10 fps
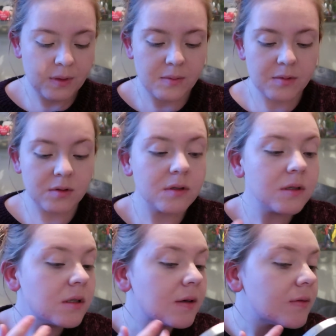because this
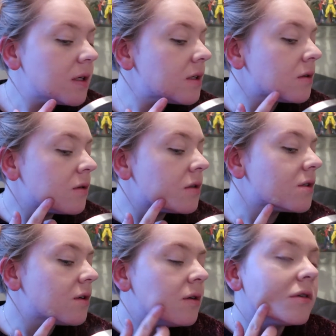definitely isn't
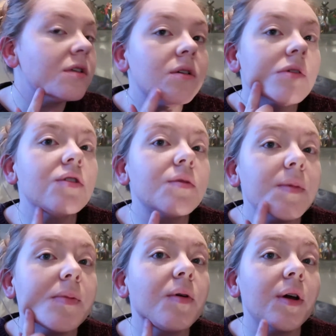still good to be
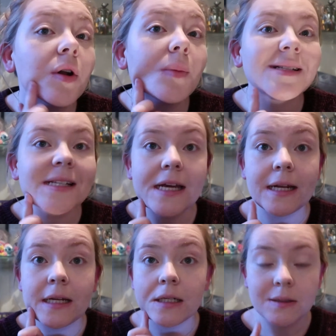putting on my skin.